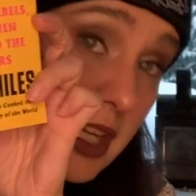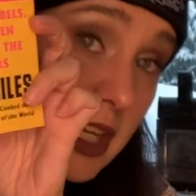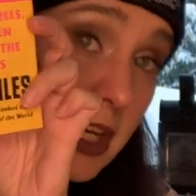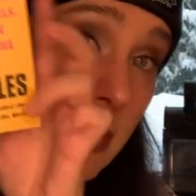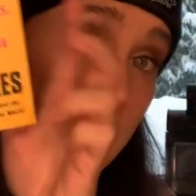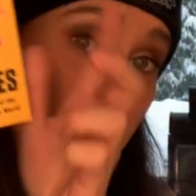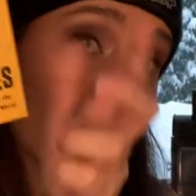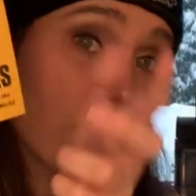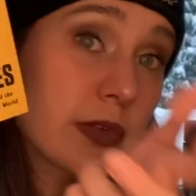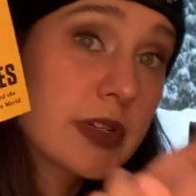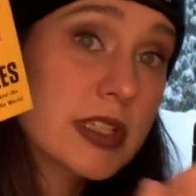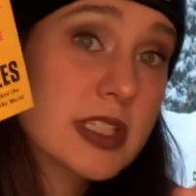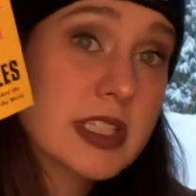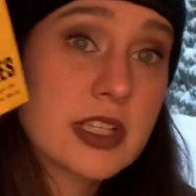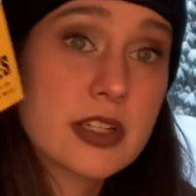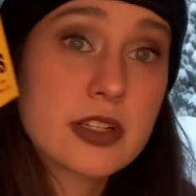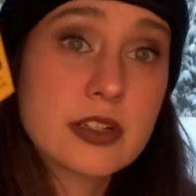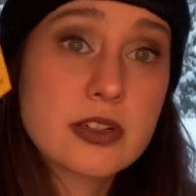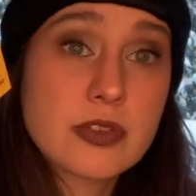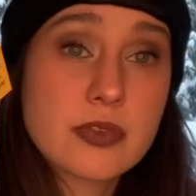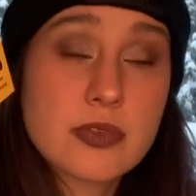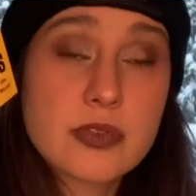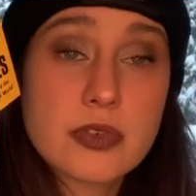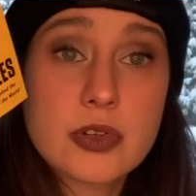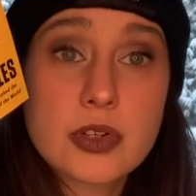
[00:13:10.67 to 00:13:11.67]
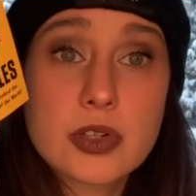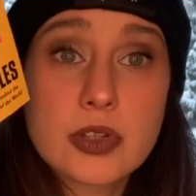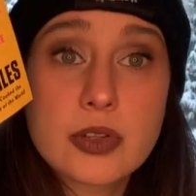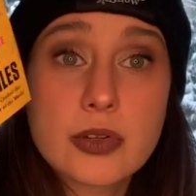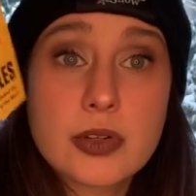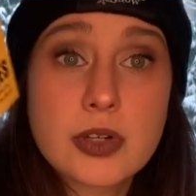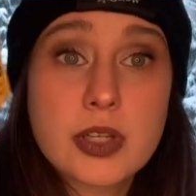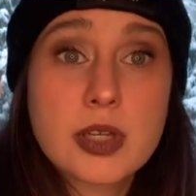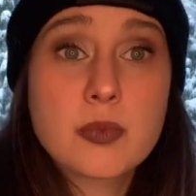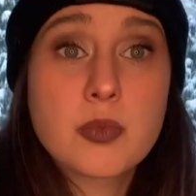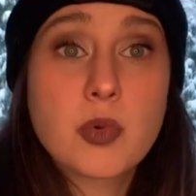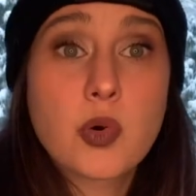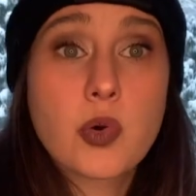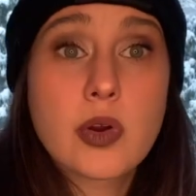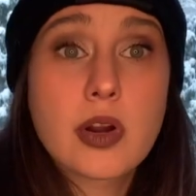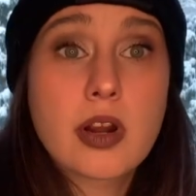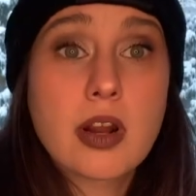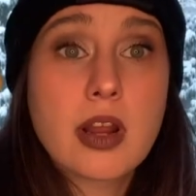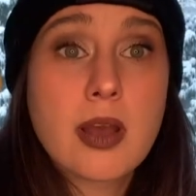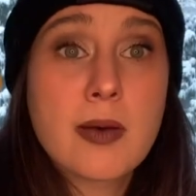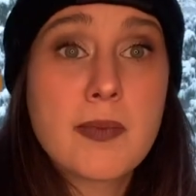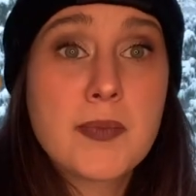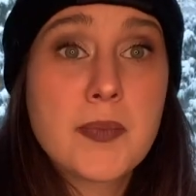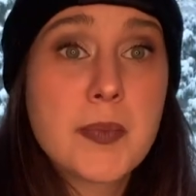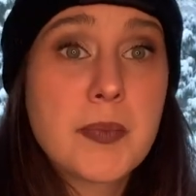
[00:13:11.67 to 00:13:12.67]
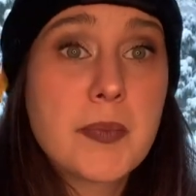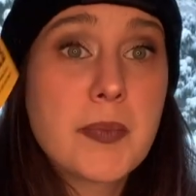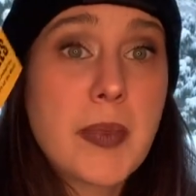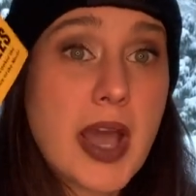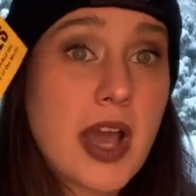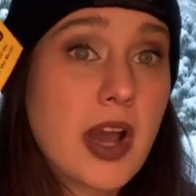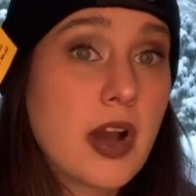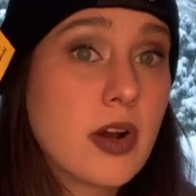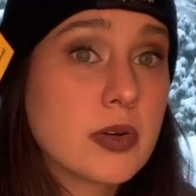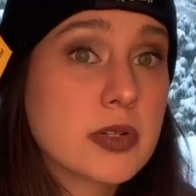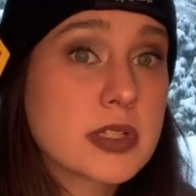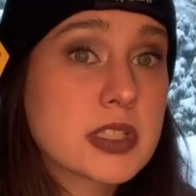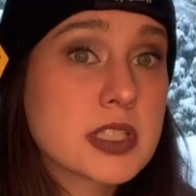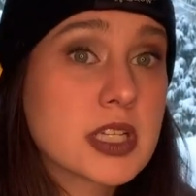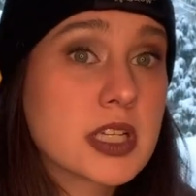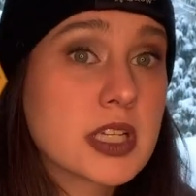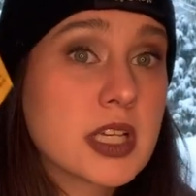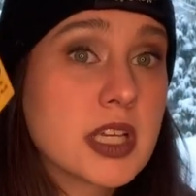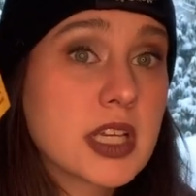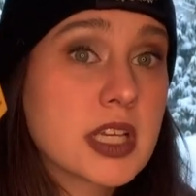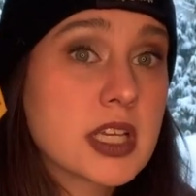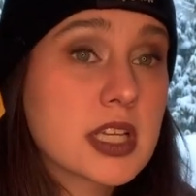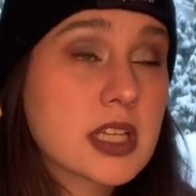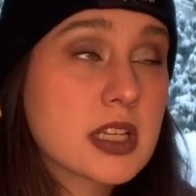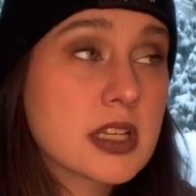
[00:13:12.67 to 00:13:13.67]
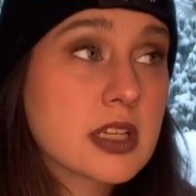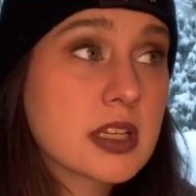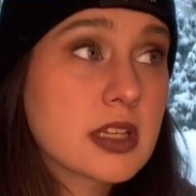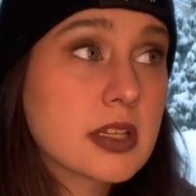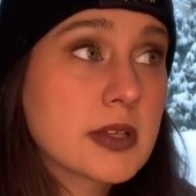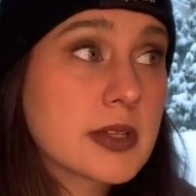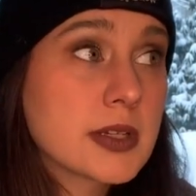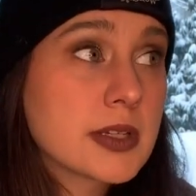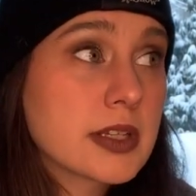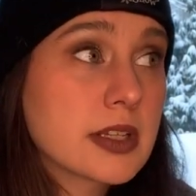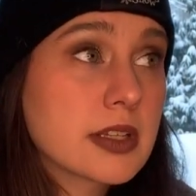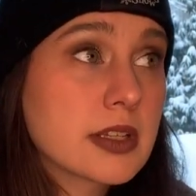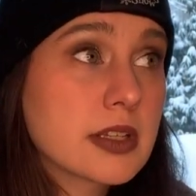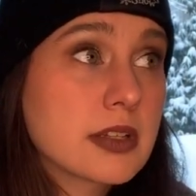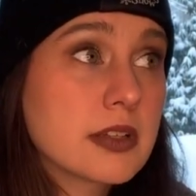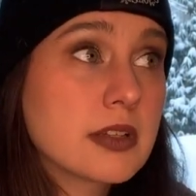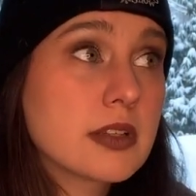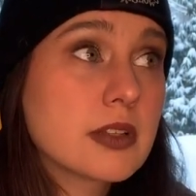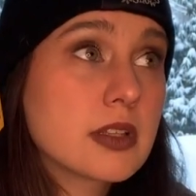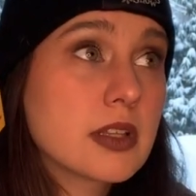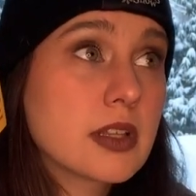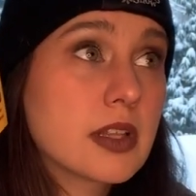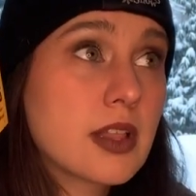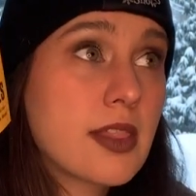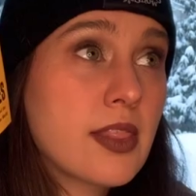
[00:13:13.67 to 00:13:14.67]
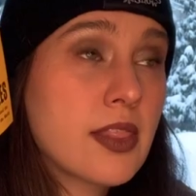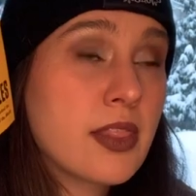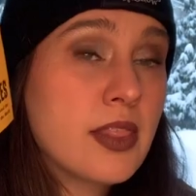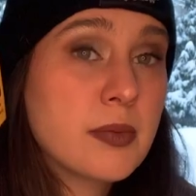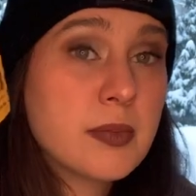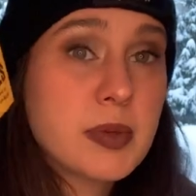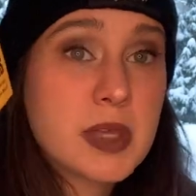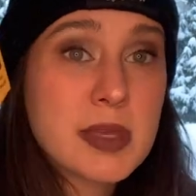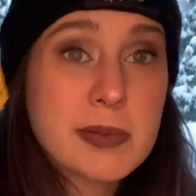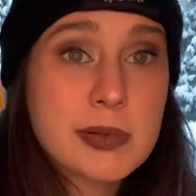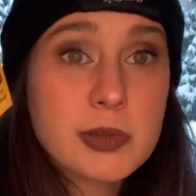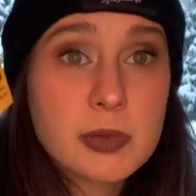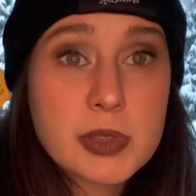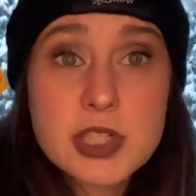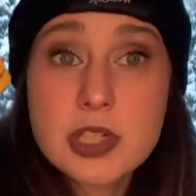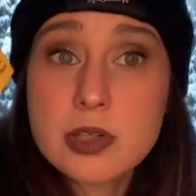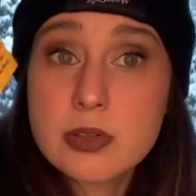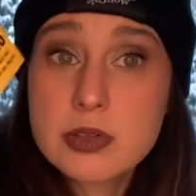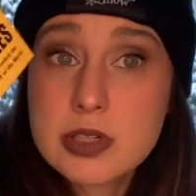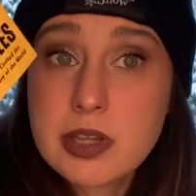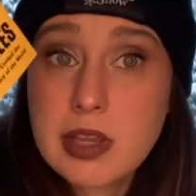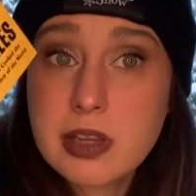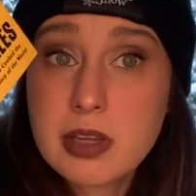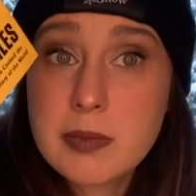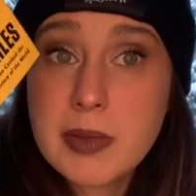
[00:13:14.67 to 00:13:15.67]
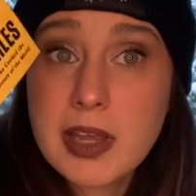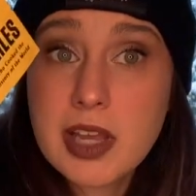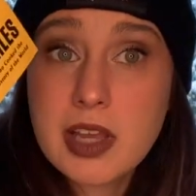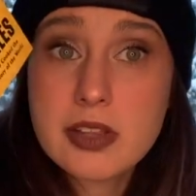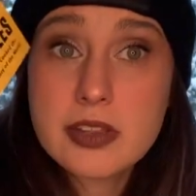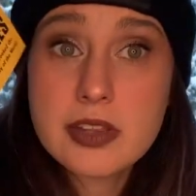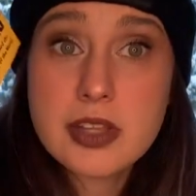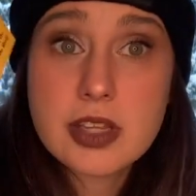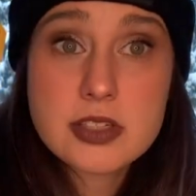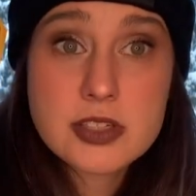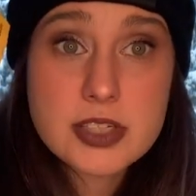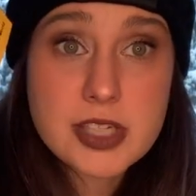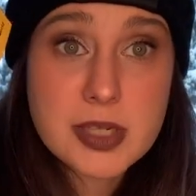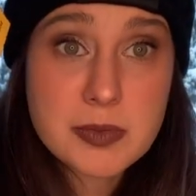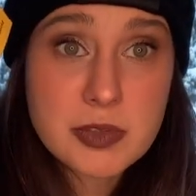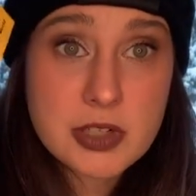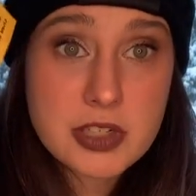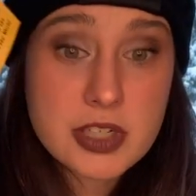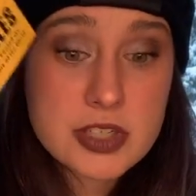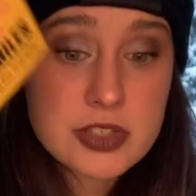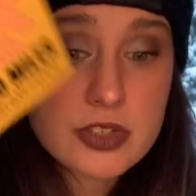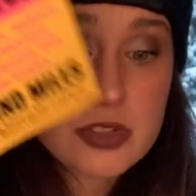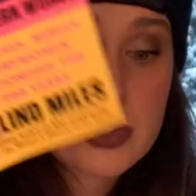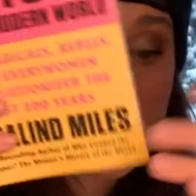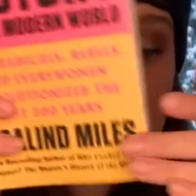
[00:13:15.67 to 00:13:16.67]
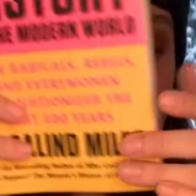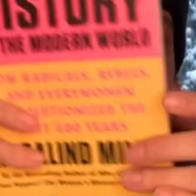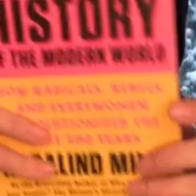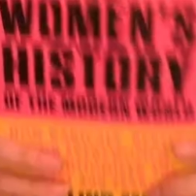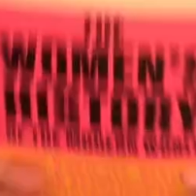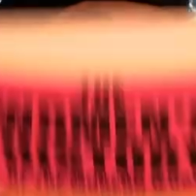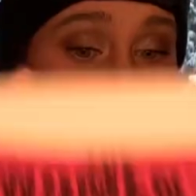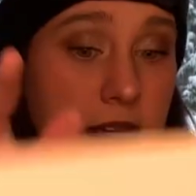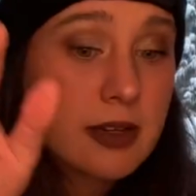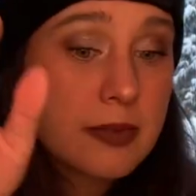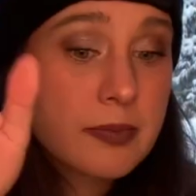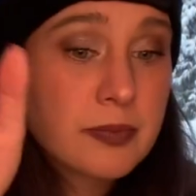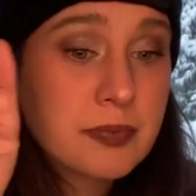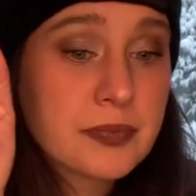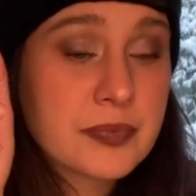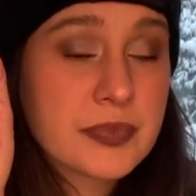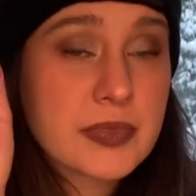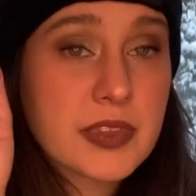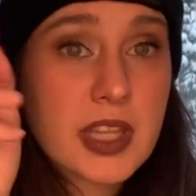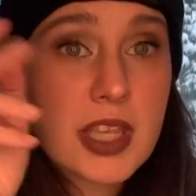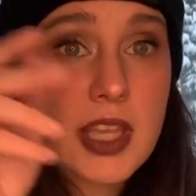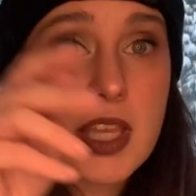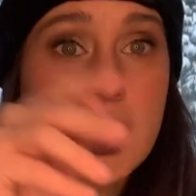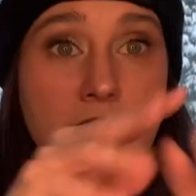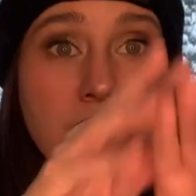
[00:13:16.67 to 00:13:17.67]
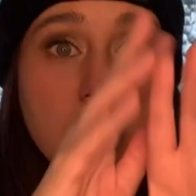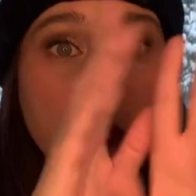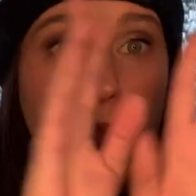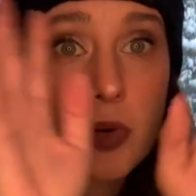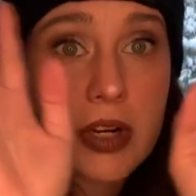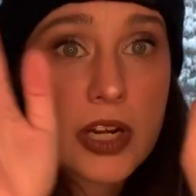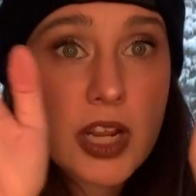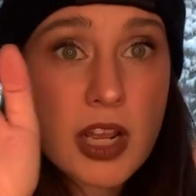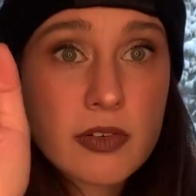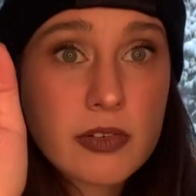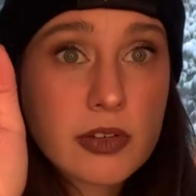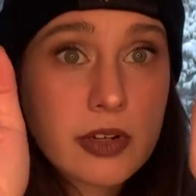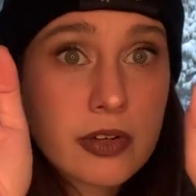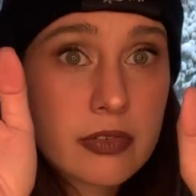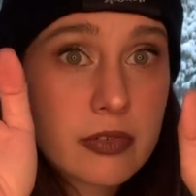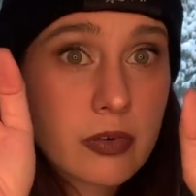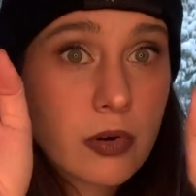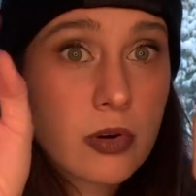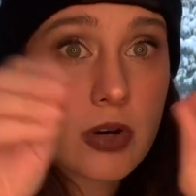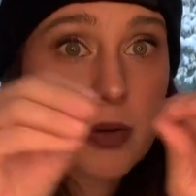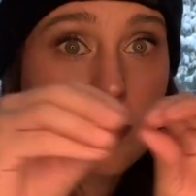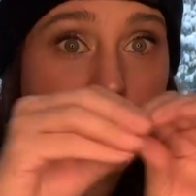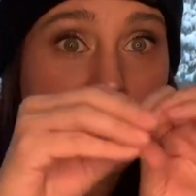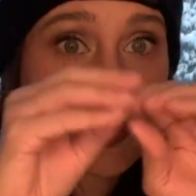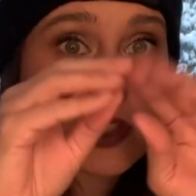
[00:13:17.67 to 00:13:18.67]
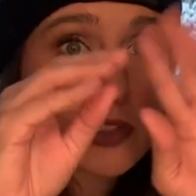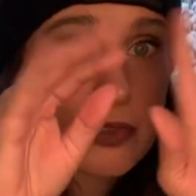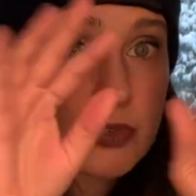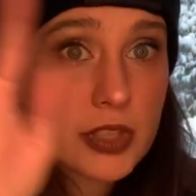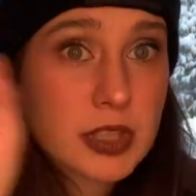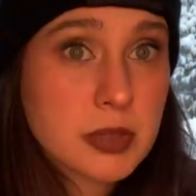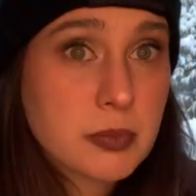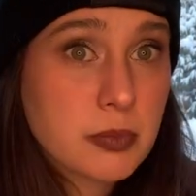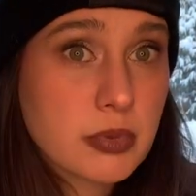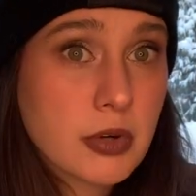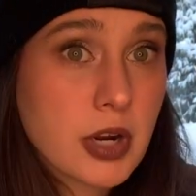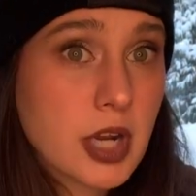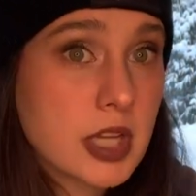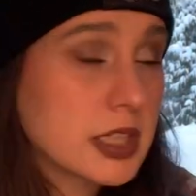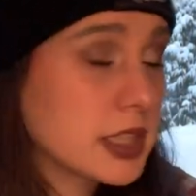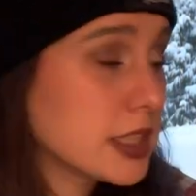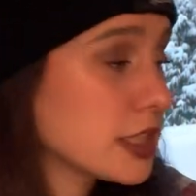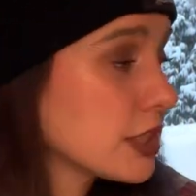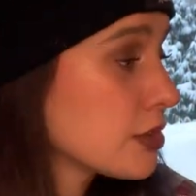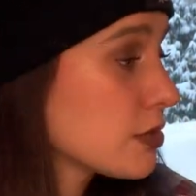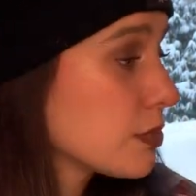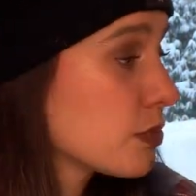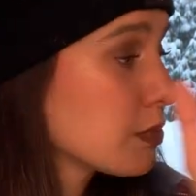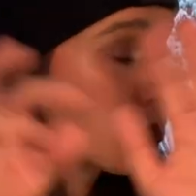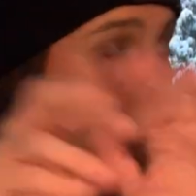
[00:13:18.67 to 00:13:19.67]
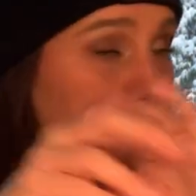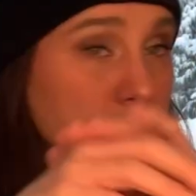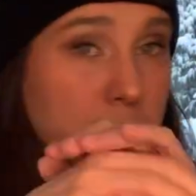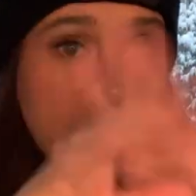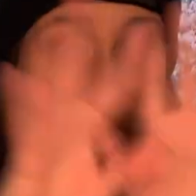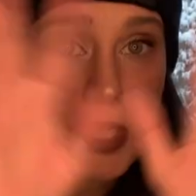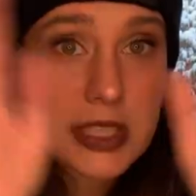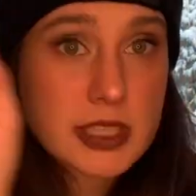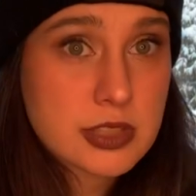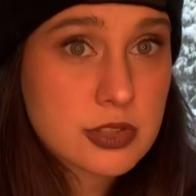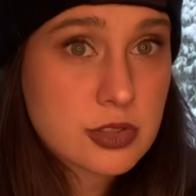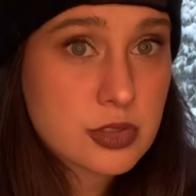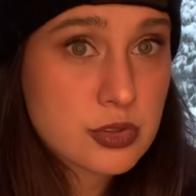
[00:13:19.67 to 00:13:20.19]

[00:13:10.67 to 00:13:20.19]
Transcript: and I'm always here for learning more about the people we don't talk about that shaped our history um, in whatever form. That's a really broadly painted